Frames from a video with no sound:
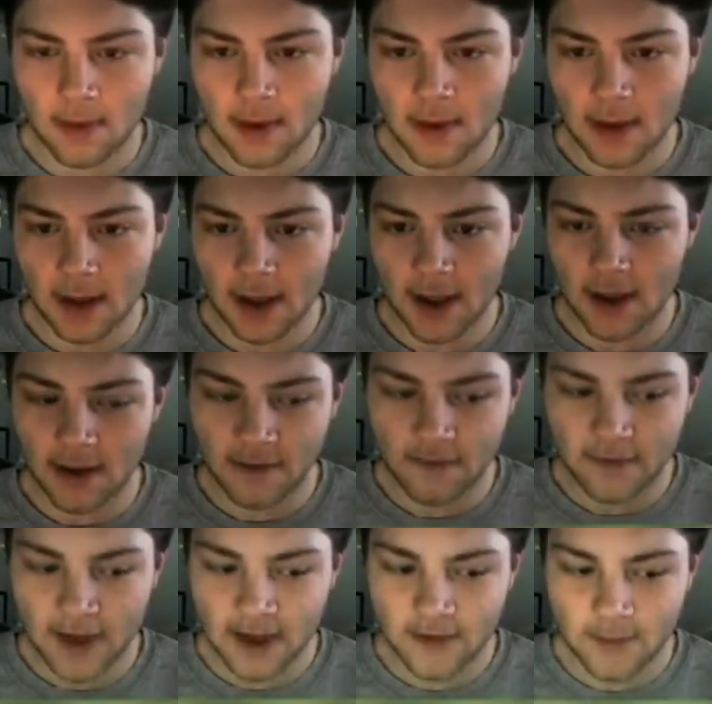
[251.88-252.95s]
Again,
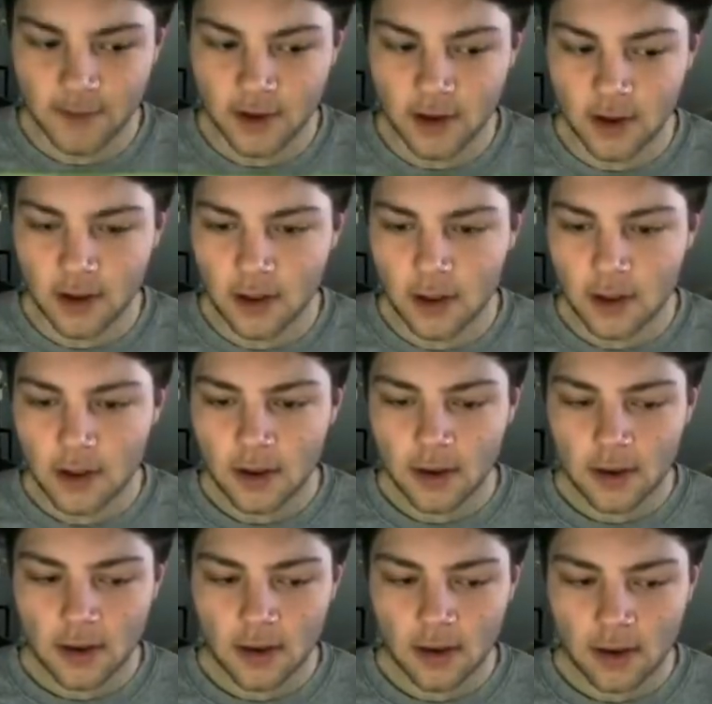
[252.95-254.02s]
fastball,
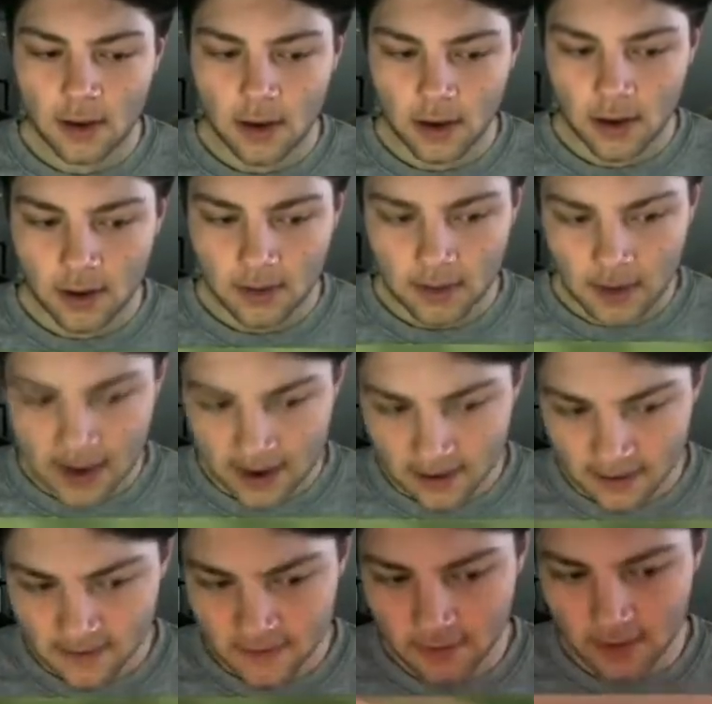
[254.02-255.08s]
out
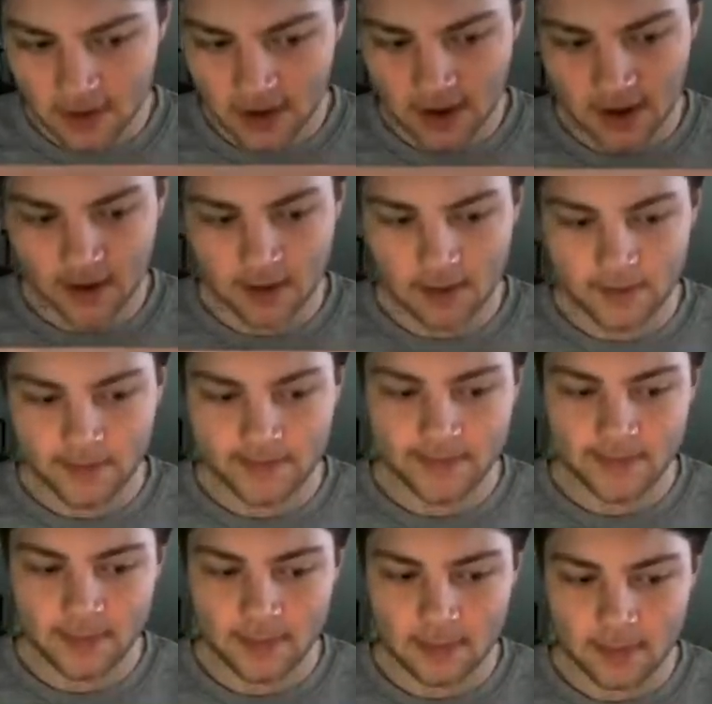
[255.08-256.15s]
over the plate.
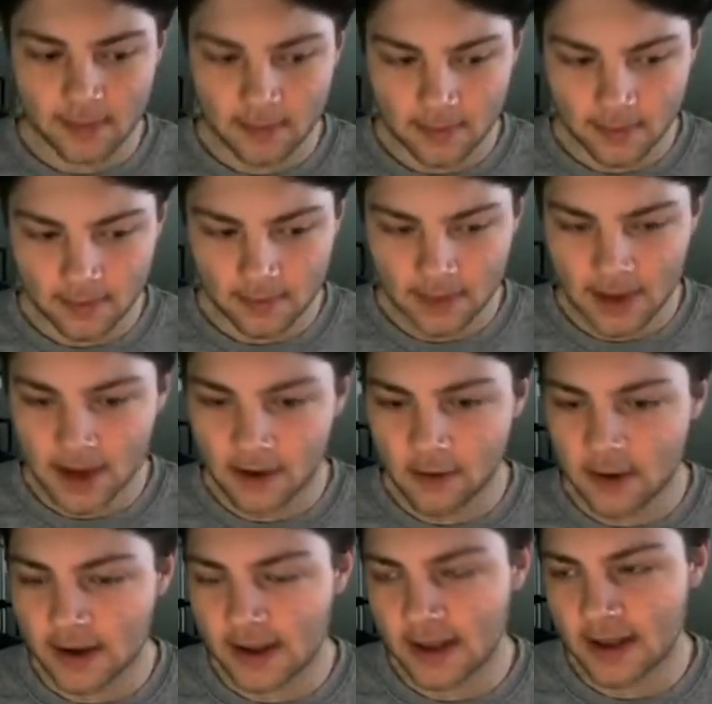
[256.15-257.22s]
Not
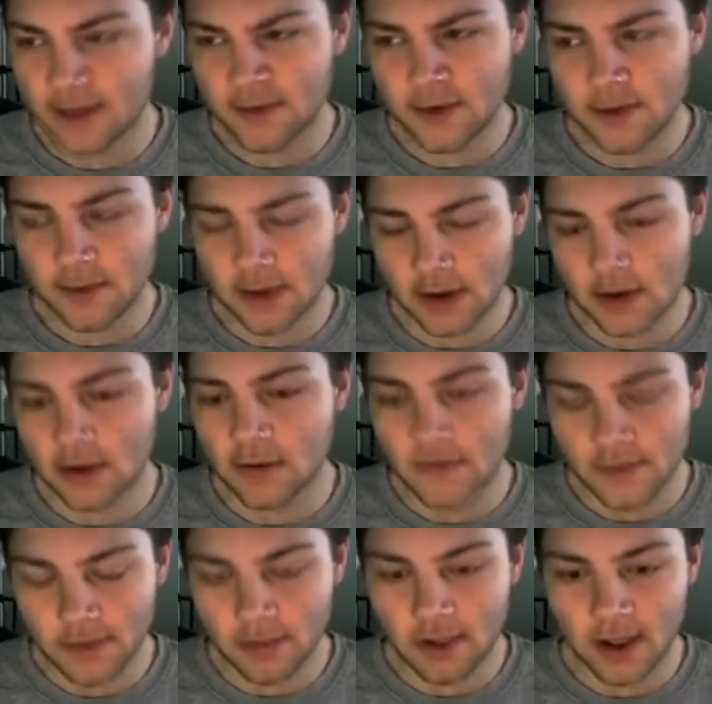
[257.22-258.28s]
quite down the middle, but
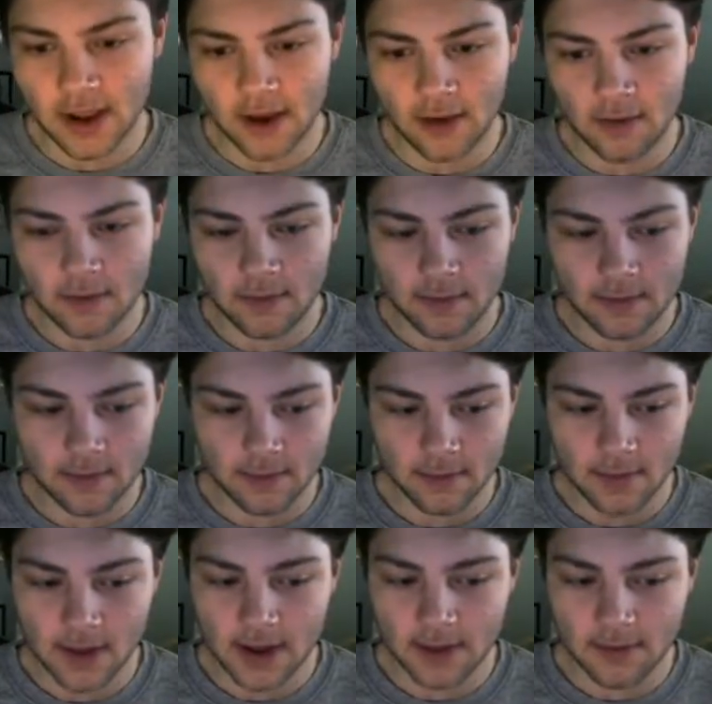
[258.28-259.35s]
over the plate.
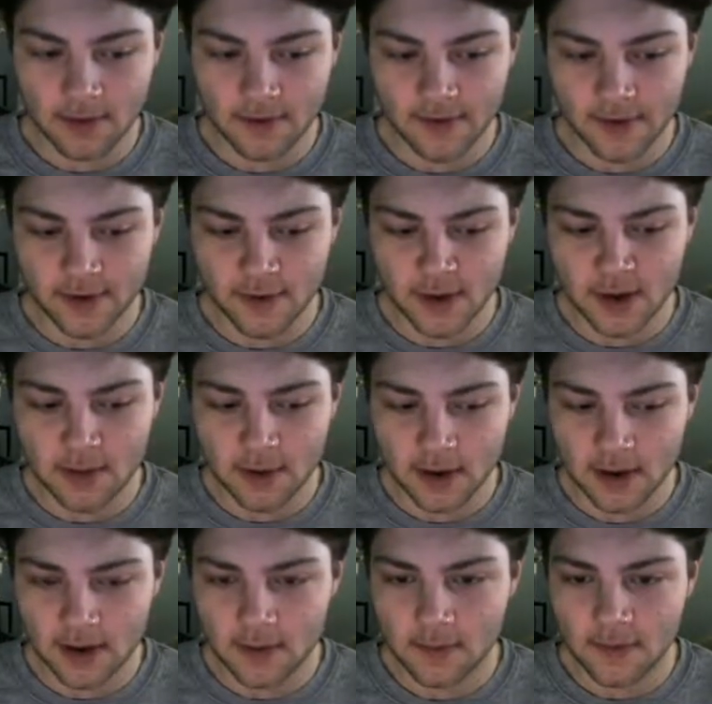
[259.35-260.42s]
Not a perfect swing,
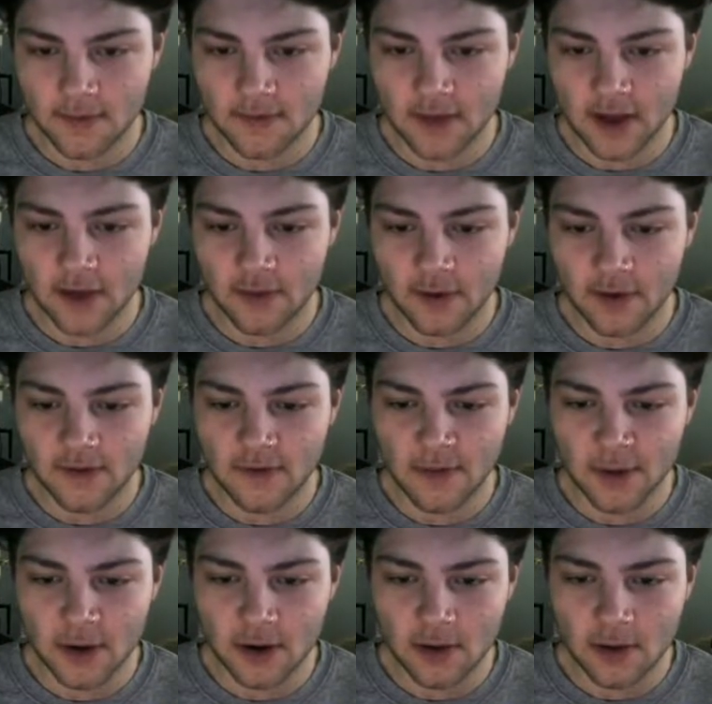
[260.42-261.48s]
but it's a fastball over the
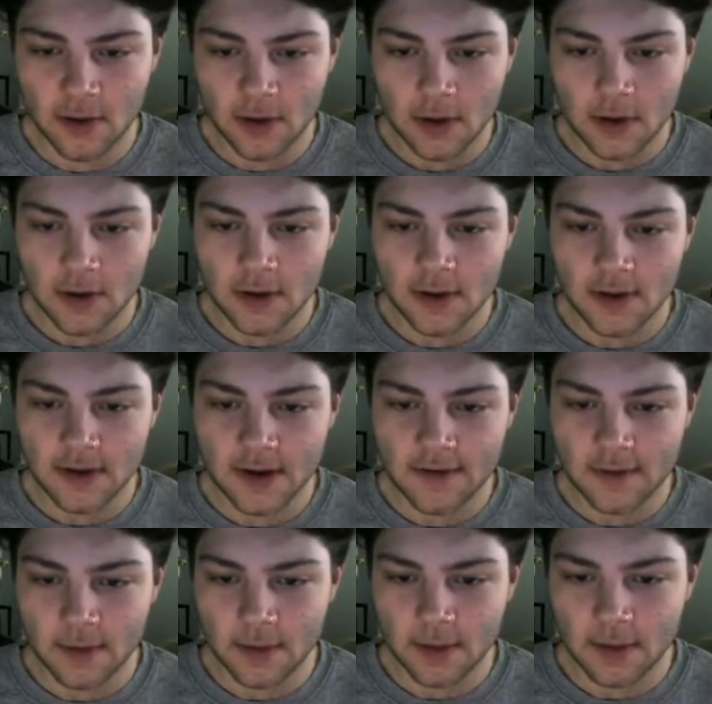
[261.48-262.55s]
middle. Doesn't have
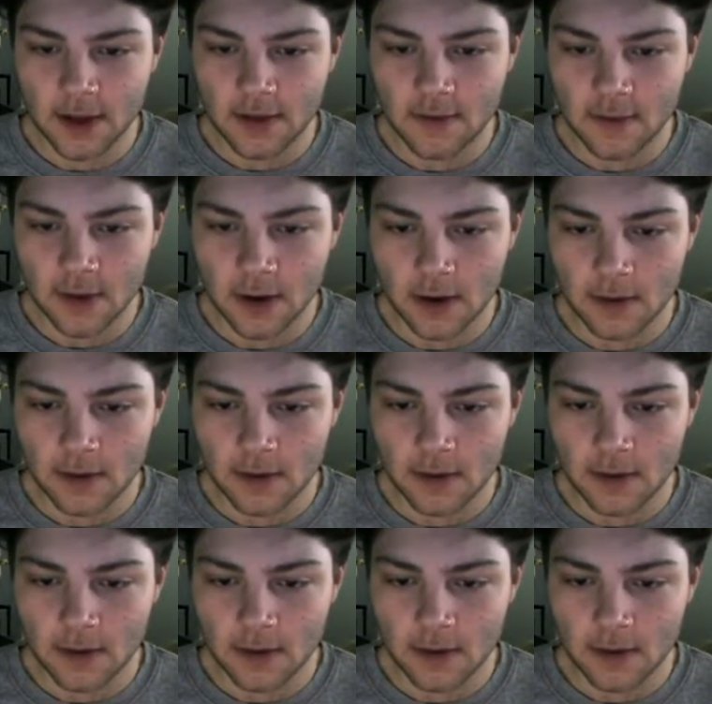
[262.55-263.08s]
to be the best swing.